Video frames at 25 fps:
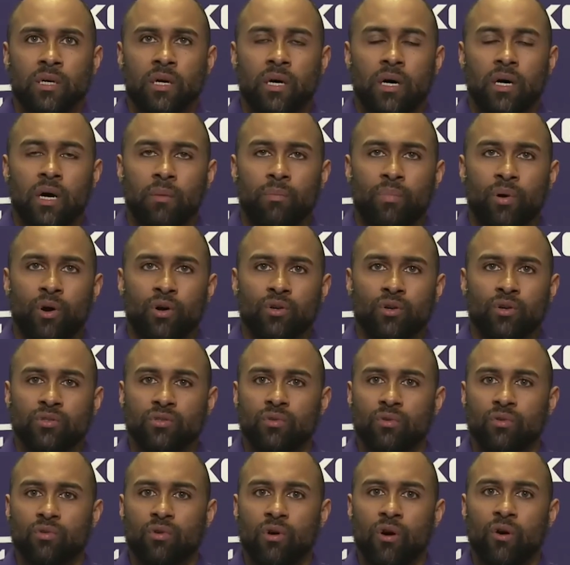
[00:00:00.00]
uh,
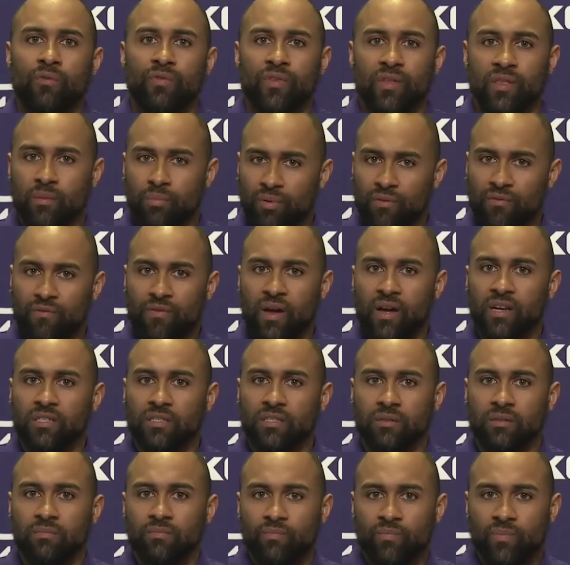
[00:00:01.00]
personal growth in the
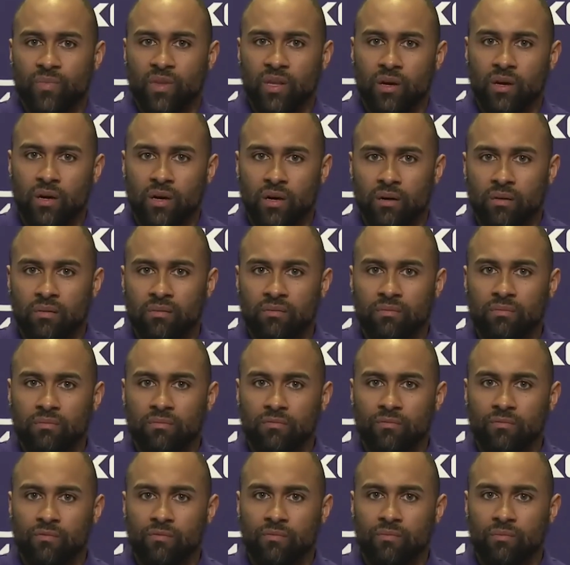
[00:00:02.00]
profession um,